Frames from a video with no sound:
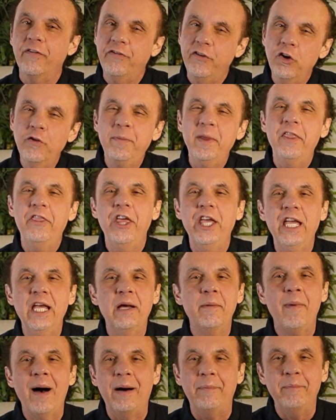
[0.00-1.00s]
if you've been
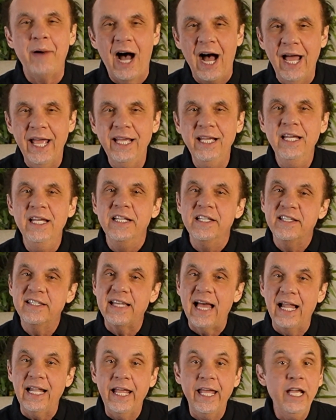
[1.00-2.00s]
thinking about buying,
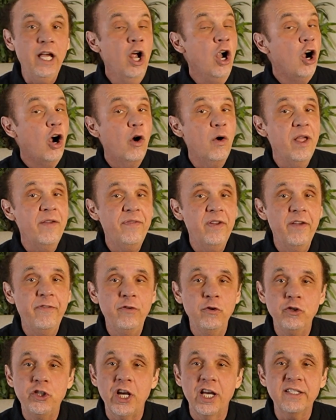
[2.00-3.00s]
selling, or even
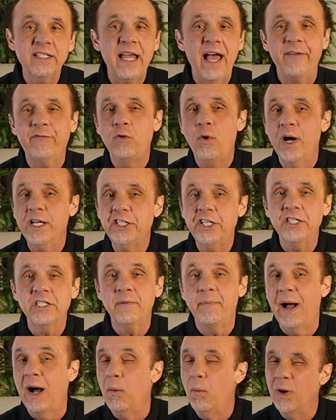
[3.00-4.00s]
if you just have questions
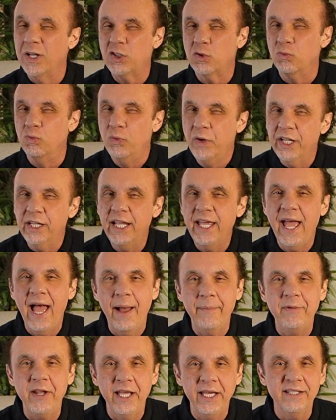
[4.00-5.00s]
about what's really
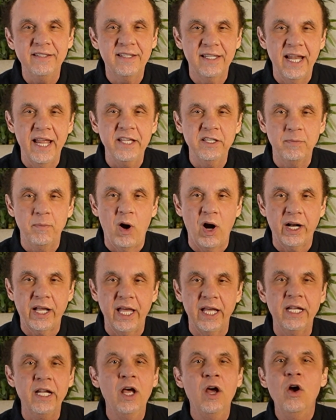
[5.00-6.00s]
happening in today's
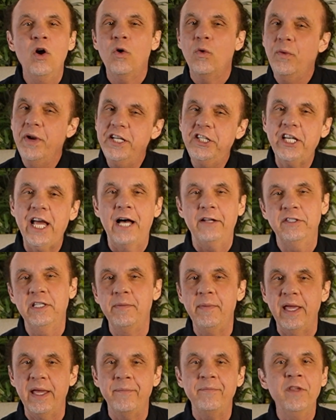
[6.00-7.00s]
market, reach out
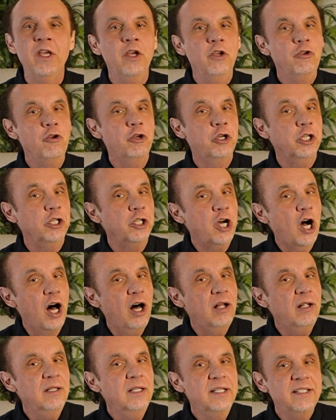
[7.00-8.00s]
to me. You can
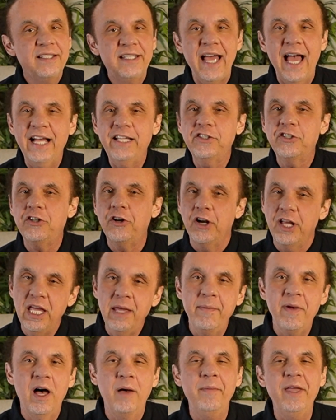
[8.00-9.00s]
call, text, or
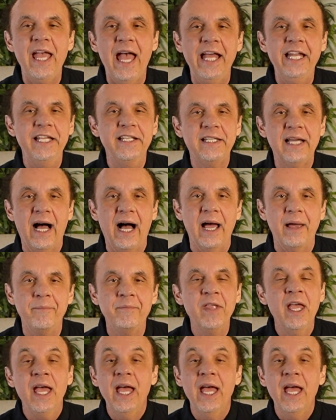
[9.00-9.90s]
email me anytime.